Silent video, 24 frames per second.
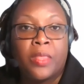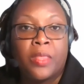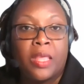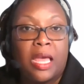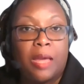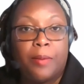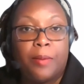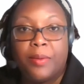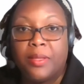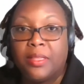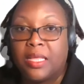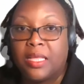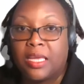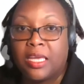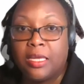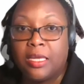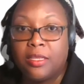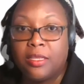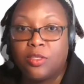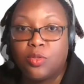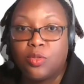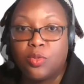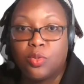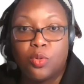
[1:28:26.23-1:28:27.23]
I mean, the key
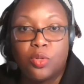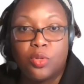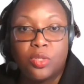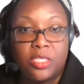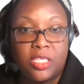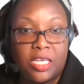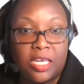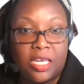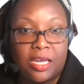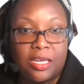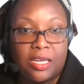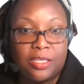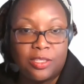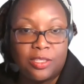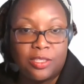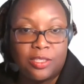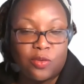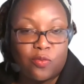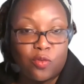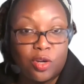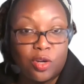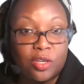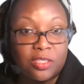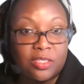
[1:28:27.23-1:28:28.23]
to note here is, of
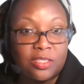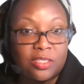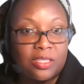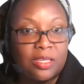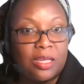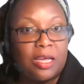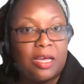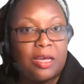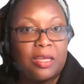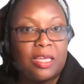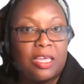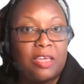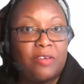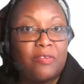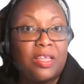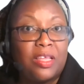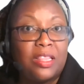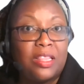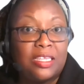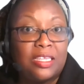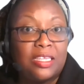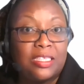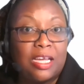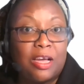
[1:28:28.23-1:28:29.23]
course, given
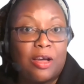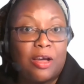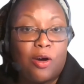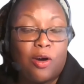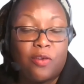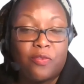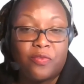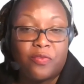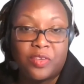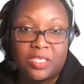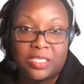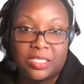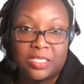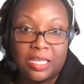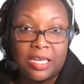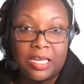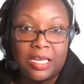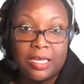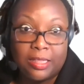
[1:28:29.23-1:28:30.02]
that our office,